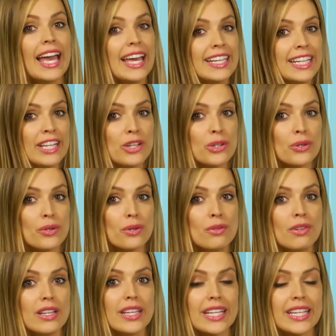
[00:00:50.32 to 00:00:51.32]

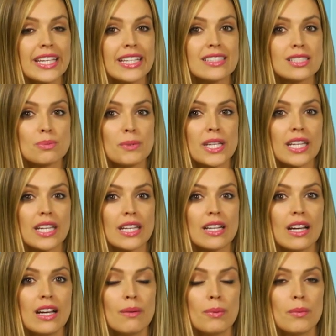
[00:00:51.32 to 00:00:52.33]
Anywho, Iggy is speaking
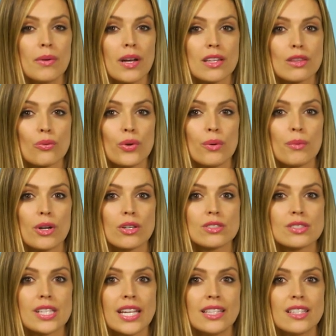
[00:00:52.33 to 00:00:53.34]
up about the rumors,
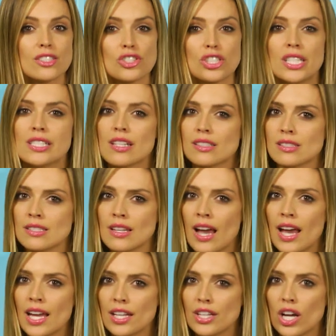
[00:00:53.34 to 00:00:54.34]
saying that she does
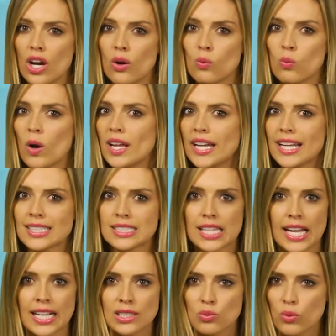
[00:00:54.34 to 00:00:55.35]
not know what
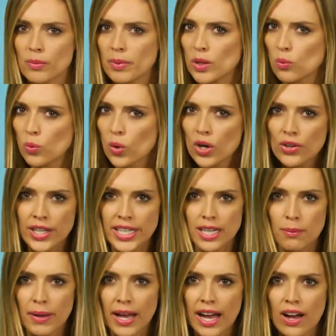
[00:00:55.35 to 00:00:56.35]
execs would be worried
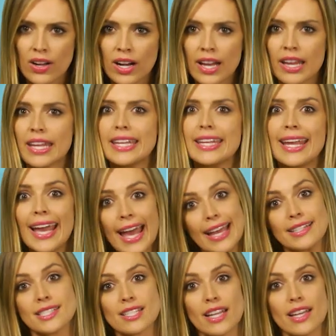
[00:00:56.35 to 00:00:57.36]
about,
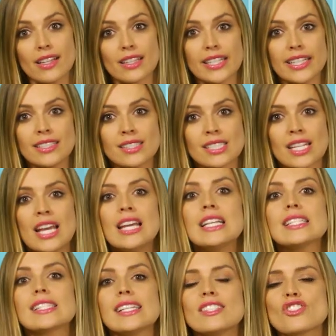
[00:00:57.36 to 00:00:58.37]
yet at least,
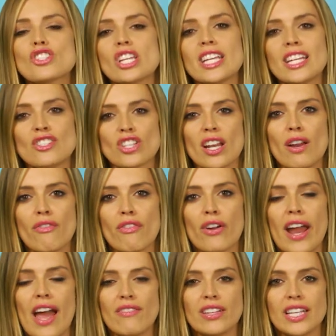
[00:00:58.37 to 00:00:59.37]
since she and Jennifer
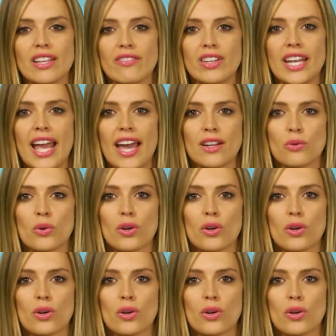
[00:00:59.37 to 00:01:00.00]
haven't even had a